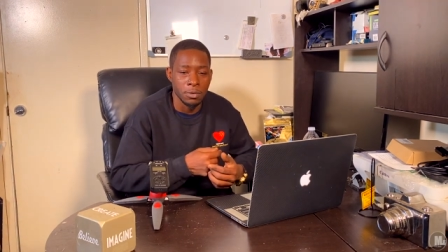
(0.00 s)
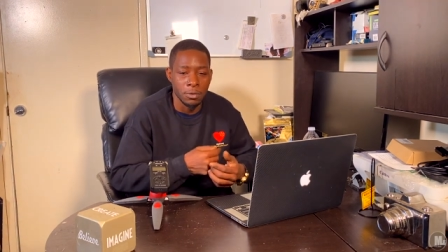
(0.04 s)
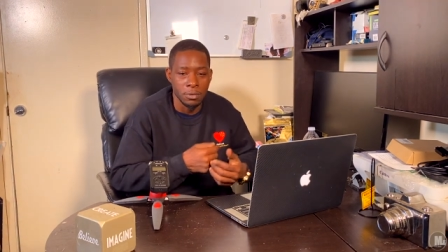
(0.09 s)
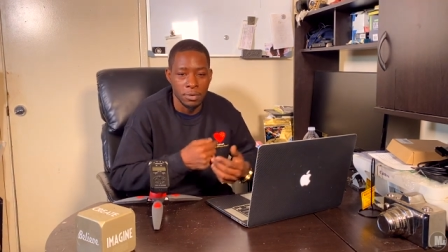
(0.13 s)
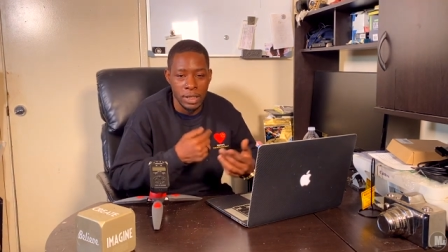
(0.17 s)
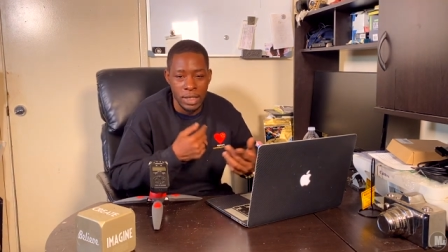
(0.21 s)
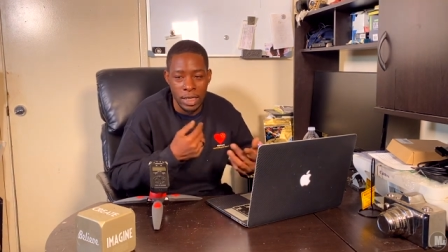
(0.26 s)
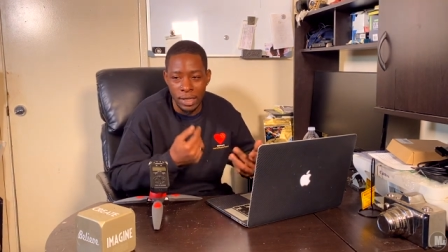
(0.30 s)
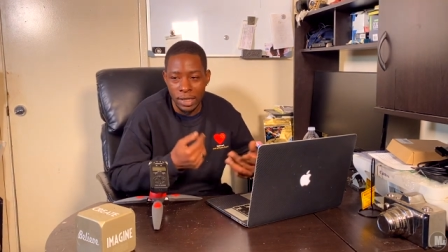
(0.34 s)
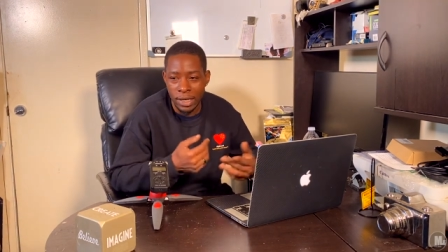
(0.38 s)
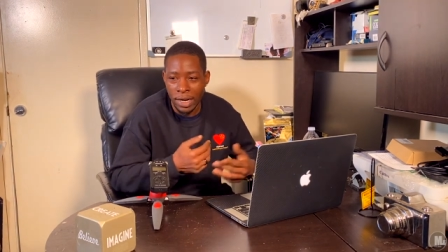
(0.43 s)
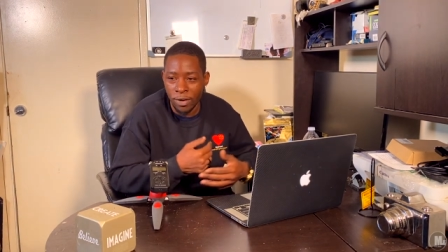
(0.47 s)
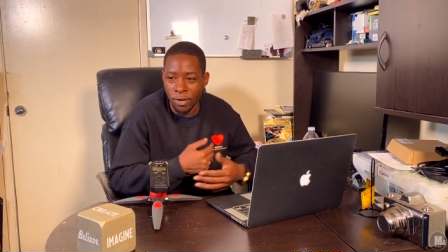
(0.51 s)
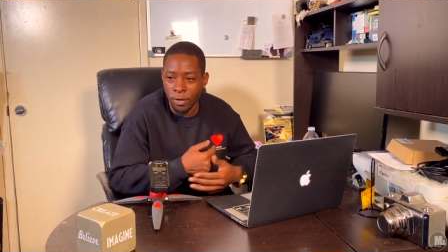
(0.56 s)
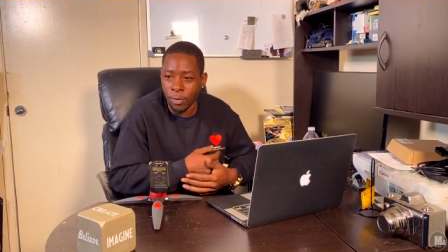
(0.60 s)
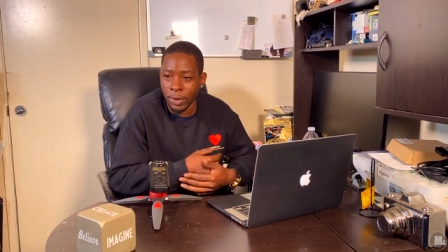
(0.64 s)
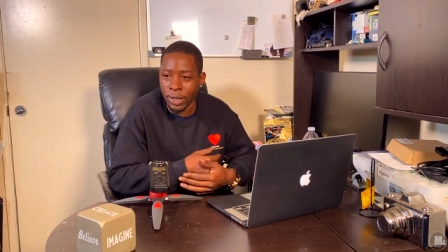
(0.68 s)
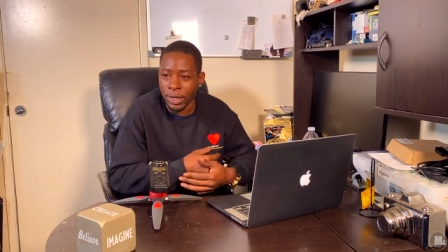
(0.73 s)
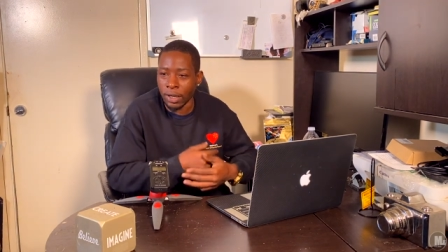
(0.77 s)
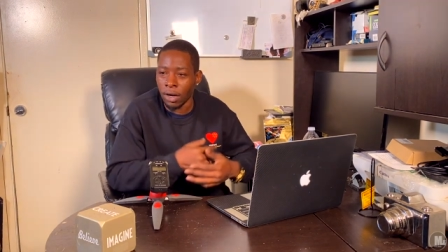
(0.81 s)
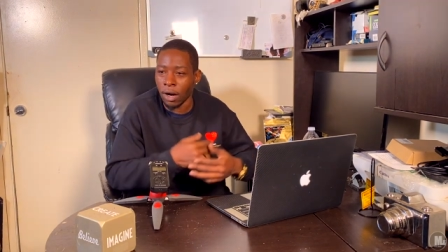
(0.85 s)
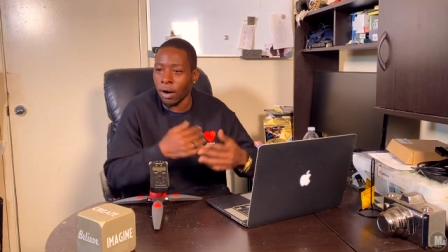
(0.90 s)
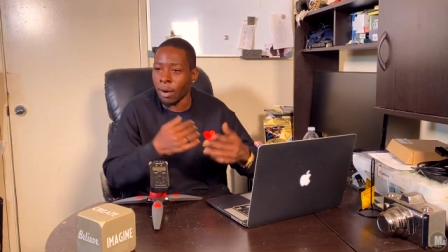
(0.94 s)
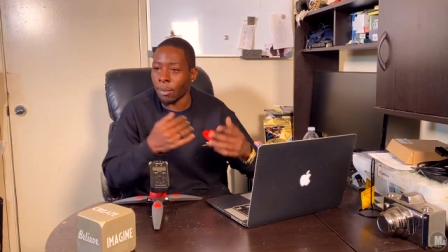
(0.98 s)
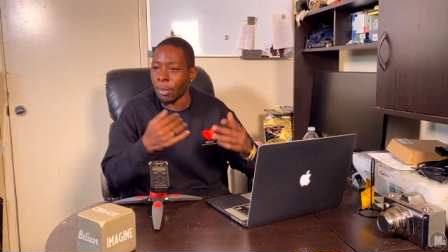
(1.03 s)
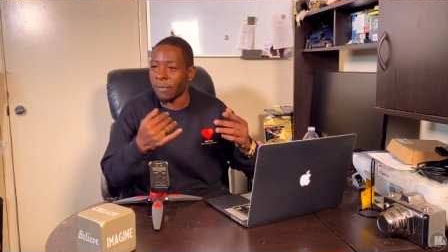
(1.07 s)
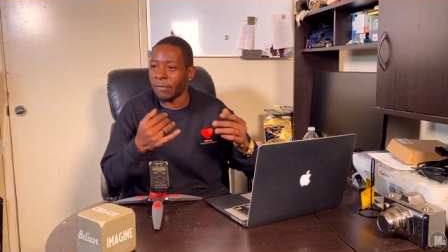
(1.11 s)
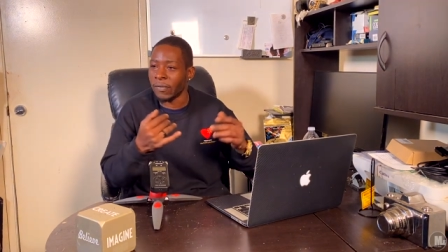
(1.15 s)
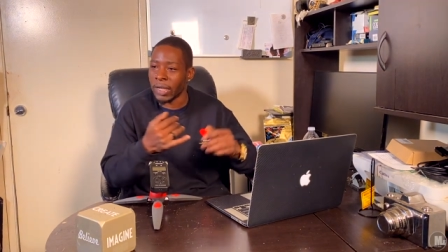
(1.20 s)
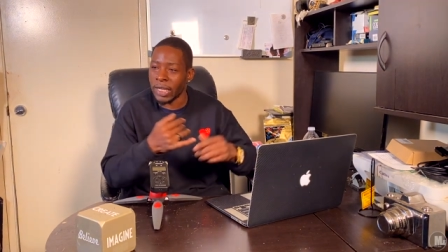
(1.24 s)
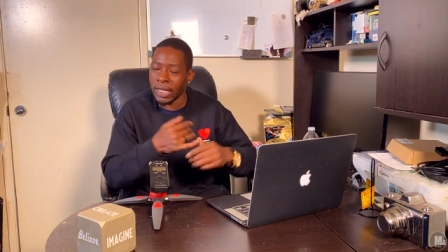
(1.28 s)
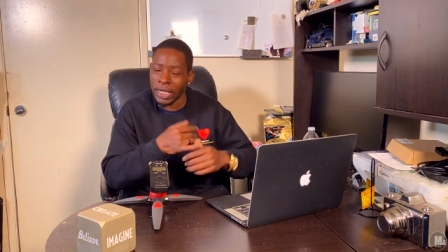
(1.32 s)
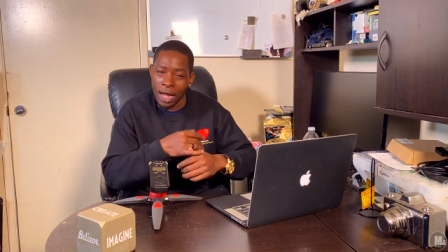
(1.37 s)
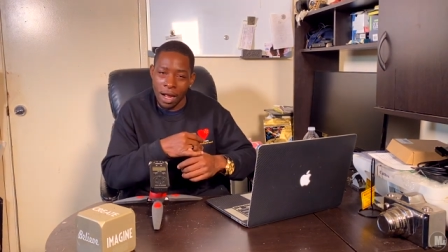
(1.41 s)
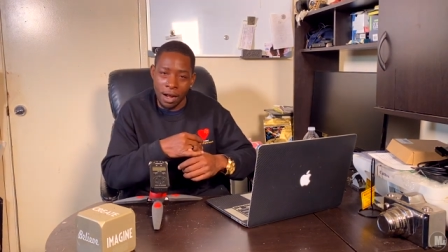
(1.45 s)
telling everyone, oh, I'm a
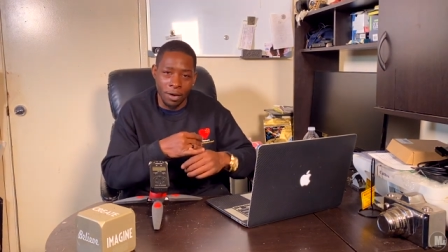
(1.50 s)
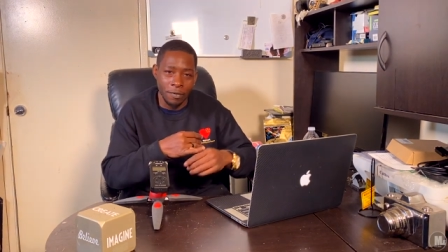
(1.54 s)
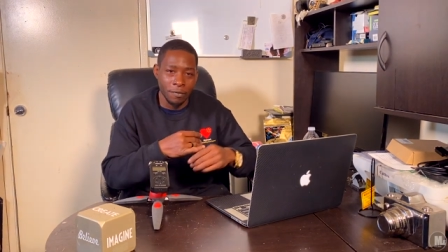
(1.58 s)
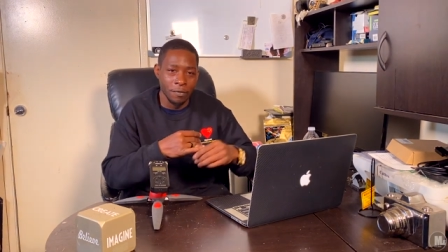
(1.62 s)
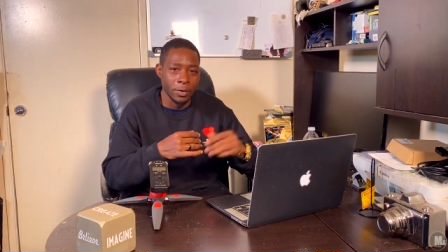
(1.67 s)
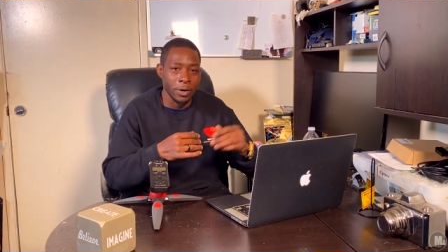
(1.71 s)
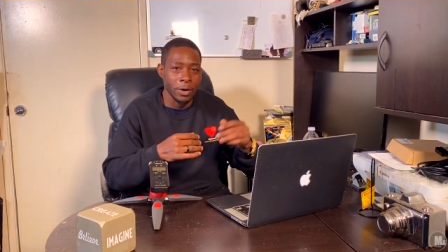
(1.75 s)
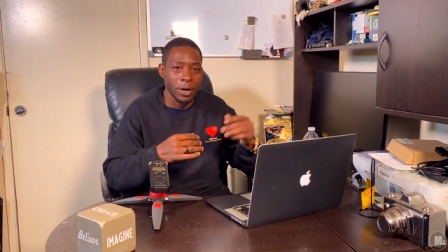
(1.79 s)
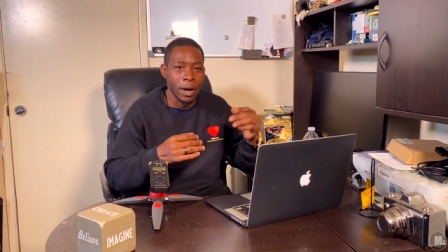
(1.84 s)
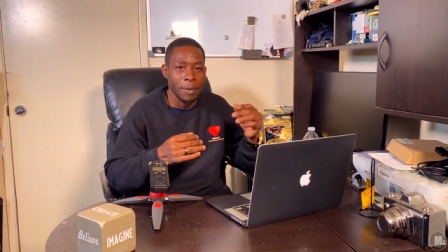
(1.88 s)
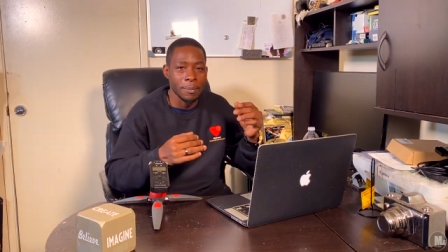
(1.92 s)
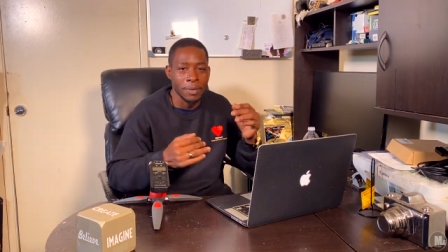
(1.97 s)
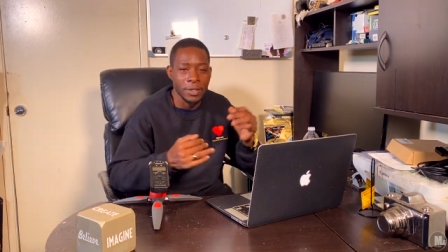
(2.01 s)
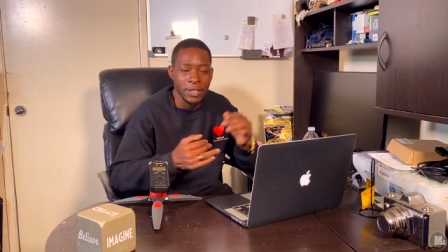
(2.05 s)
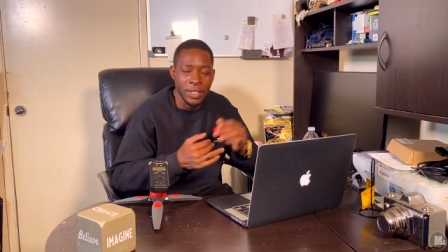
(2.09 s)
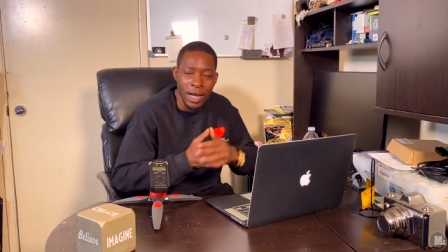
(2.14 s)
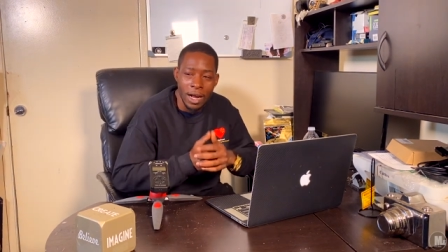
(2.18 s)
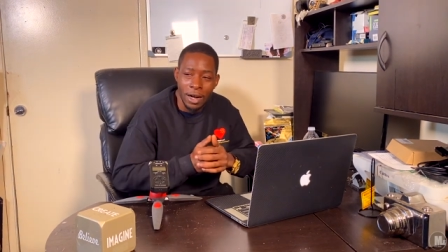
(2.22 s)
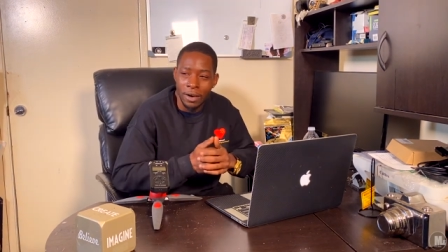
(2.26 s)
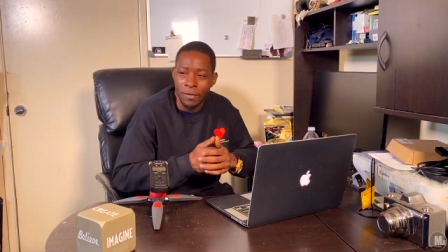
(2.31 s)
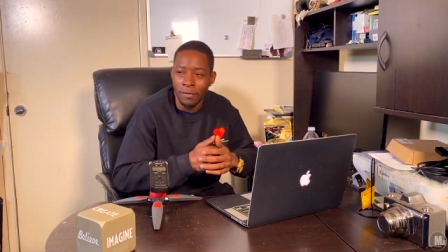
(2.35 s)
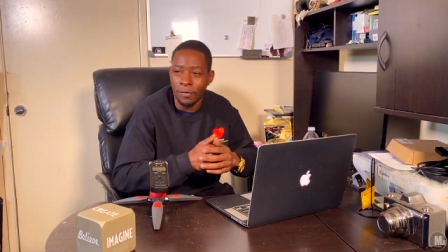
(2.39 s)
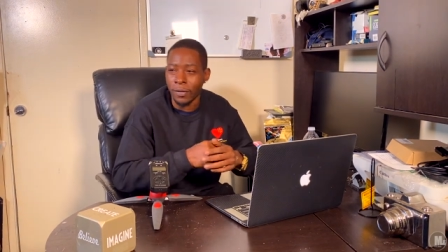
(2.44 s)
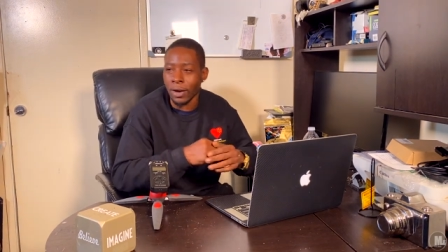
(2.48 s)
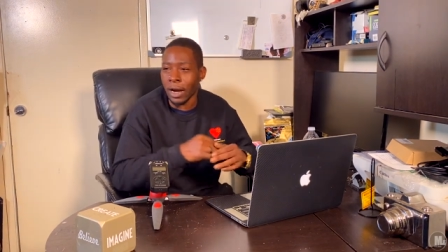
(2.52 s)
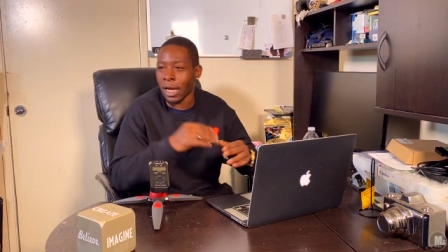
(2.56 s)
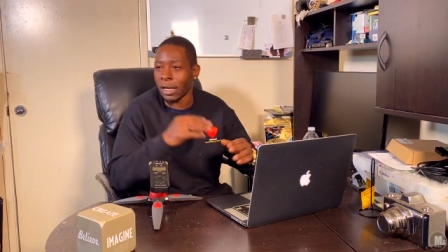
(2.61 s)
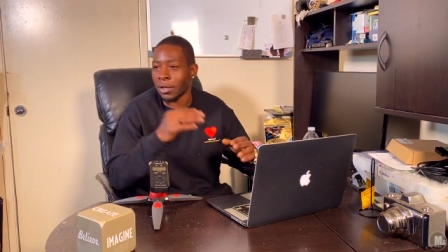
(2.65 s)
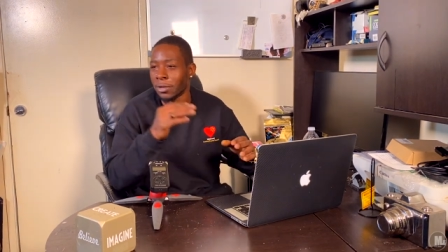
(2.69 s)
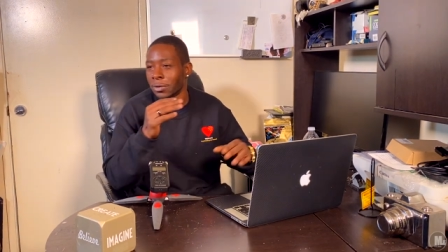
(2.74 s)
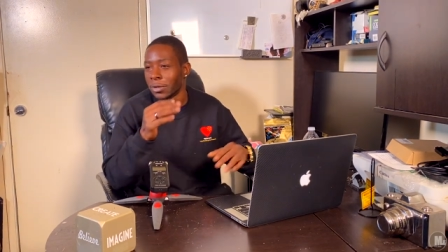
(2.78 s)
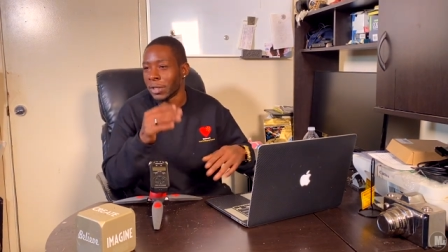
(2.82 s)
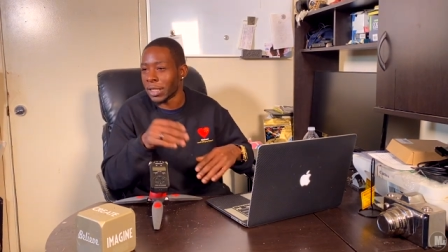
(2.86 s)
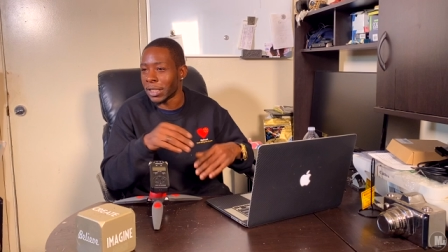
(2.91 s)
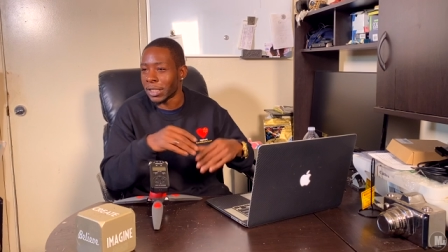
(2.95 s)
videographer, I'm a photographer, I
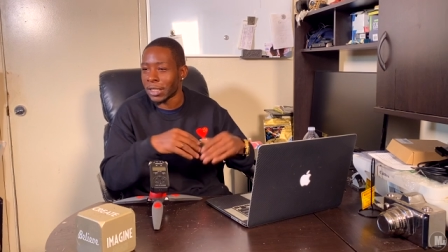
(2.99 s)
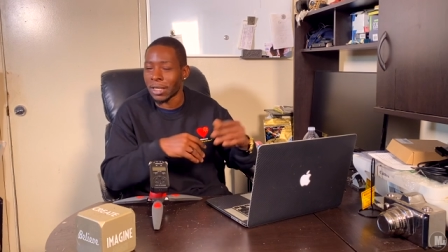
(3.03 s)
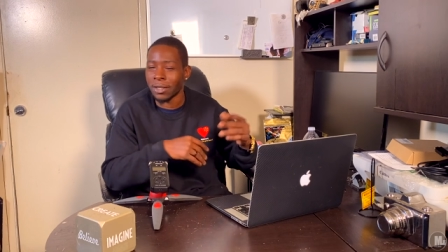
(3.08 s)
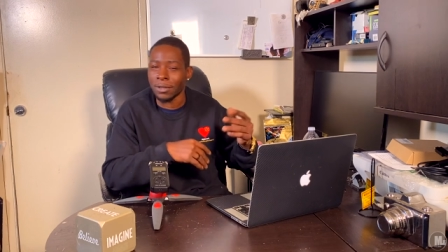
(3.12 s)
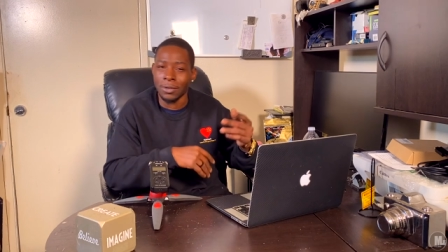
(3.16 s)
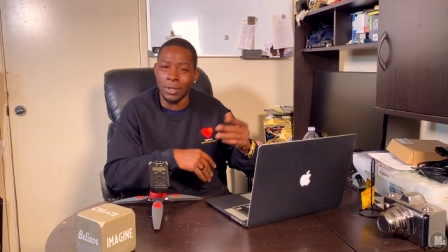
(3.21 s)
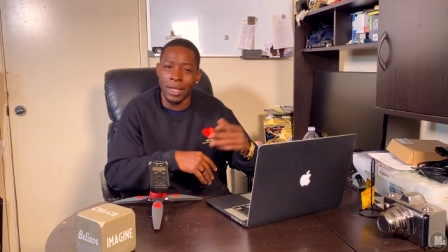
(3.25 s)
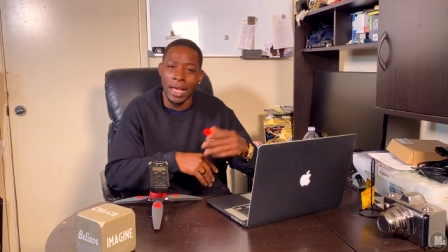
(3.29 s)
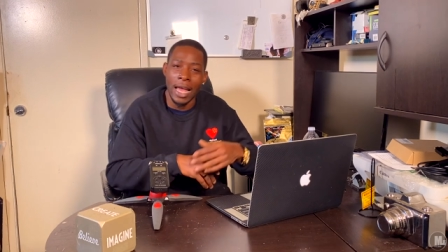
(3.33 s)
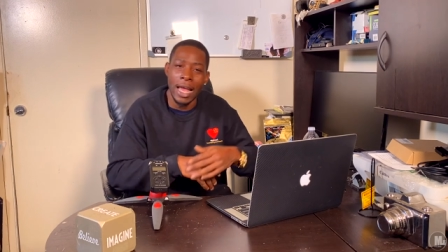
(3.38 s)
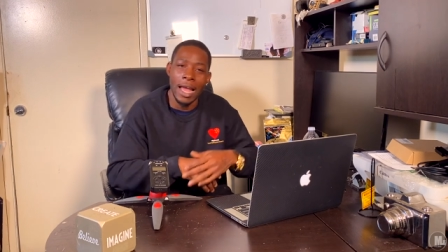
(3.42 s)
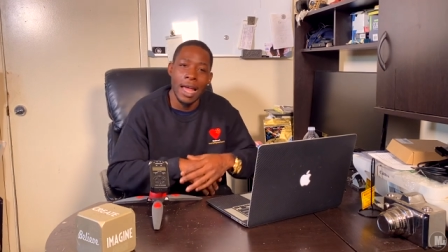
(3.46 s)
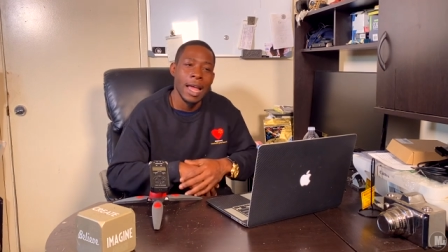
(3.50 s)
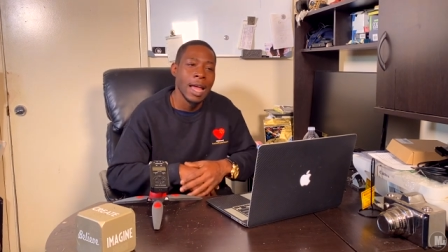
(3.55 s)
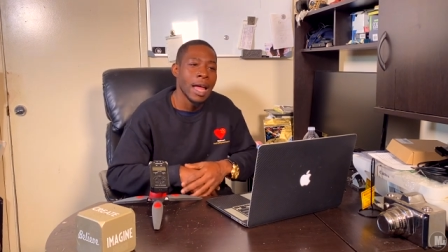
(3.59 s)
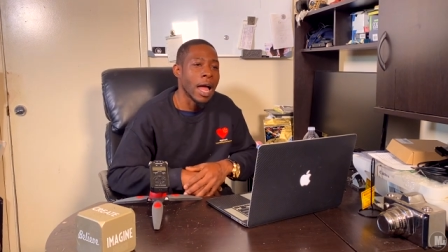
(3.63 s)
do this, I do that.